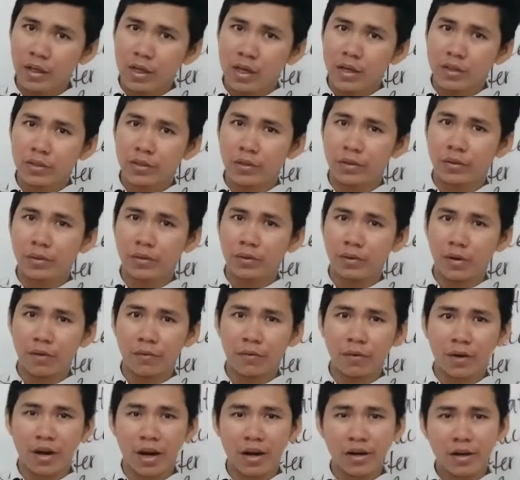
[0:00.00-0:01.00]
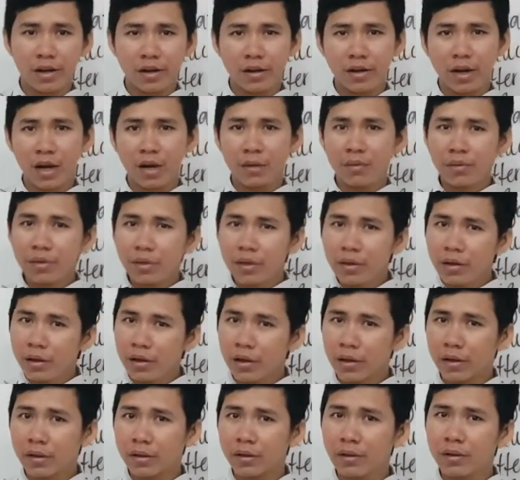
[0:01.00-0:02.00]
So don't forget that everything
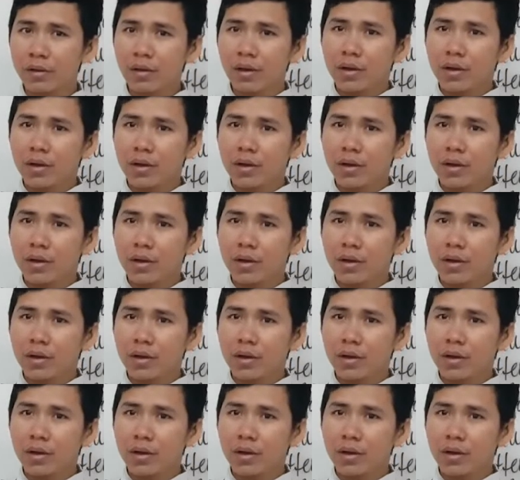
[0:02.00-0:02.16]
here,